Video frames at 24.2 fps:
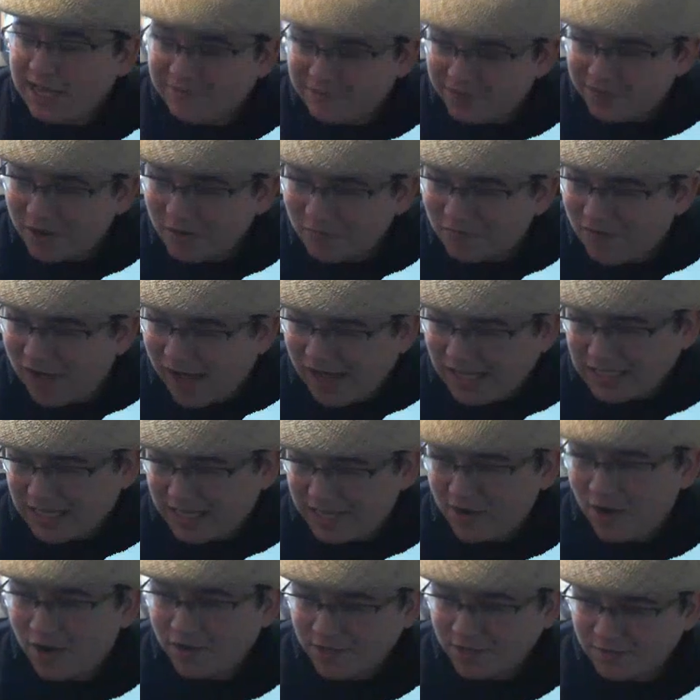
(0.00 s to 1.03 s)
a video file
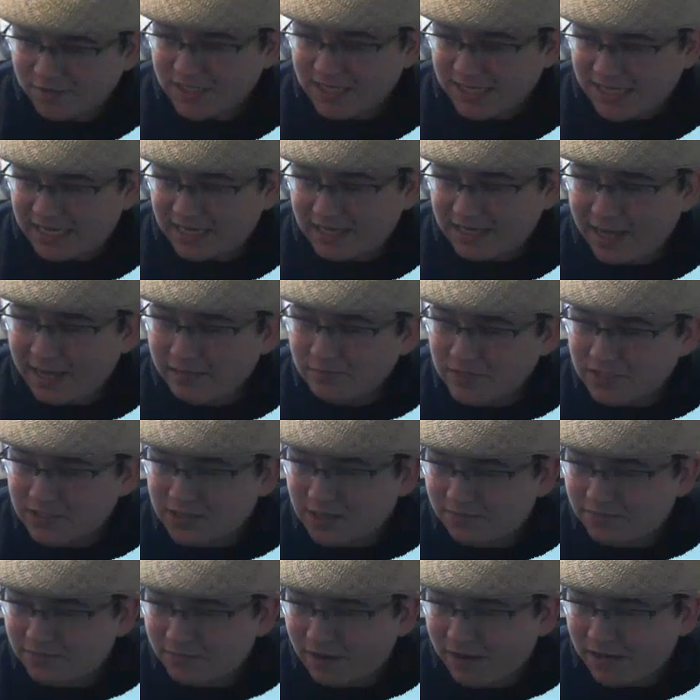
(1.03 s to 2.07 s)
and not using in-game
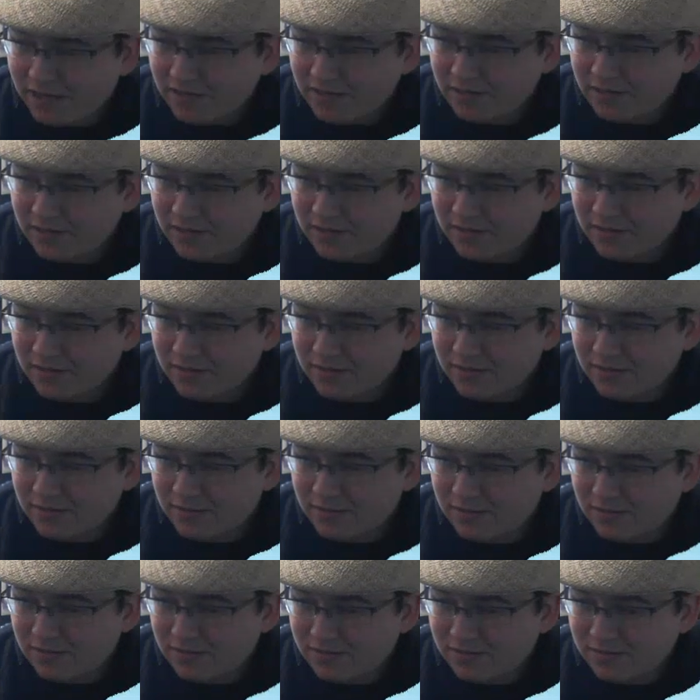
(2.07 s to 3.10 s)
stuff, right?
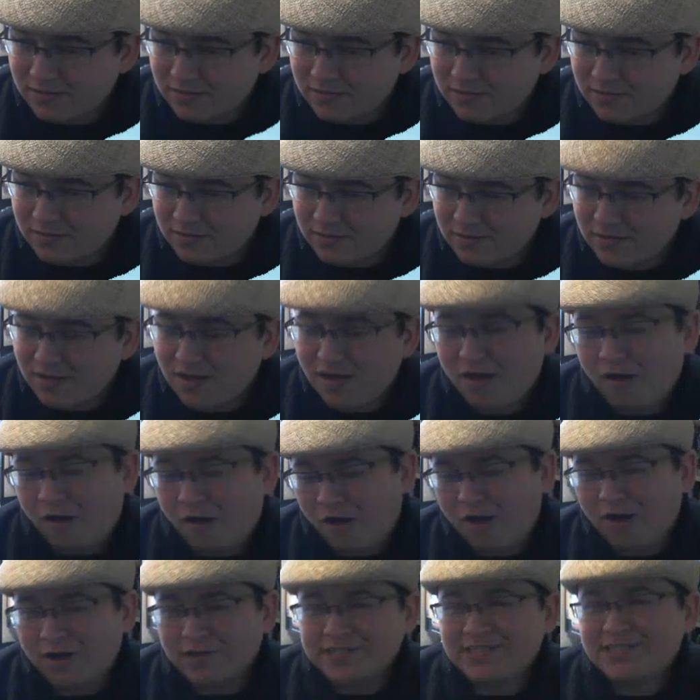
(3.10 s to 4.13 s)
Pretty much.
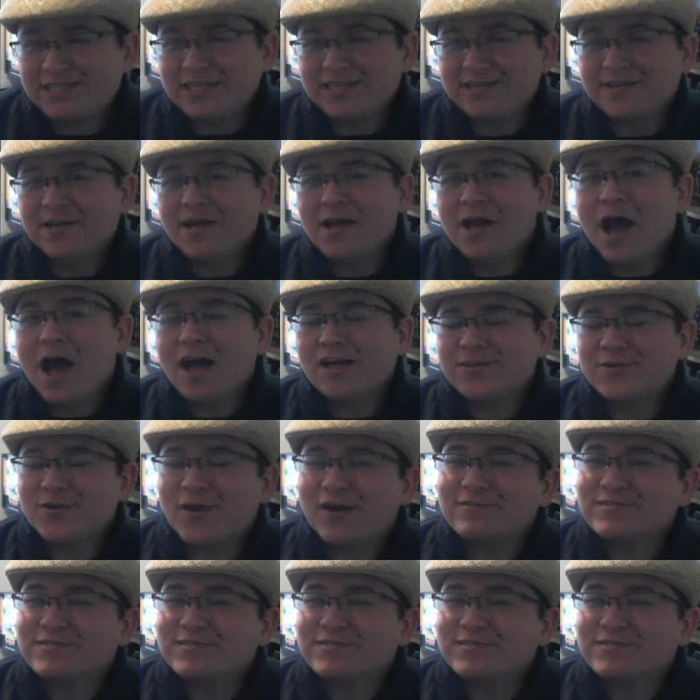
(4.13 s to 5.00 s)
Aw, yes, see, so. so. I